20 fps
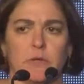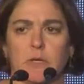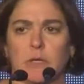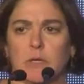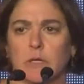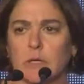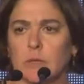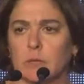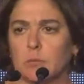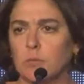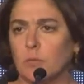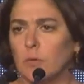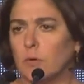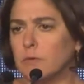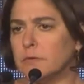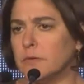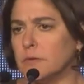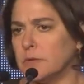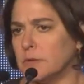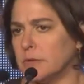the Arab
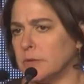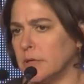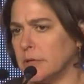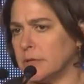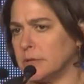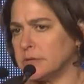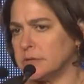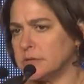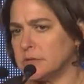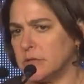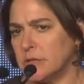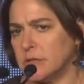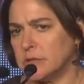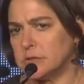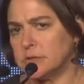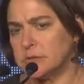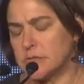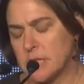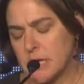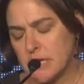world that the United
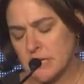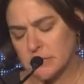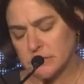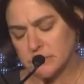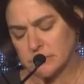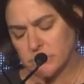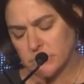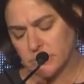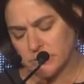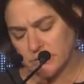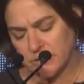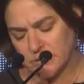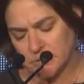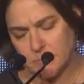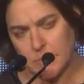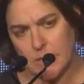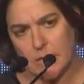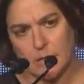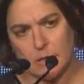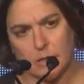States has turned its
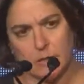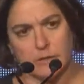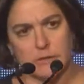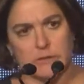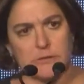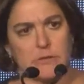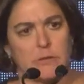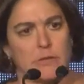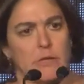back on its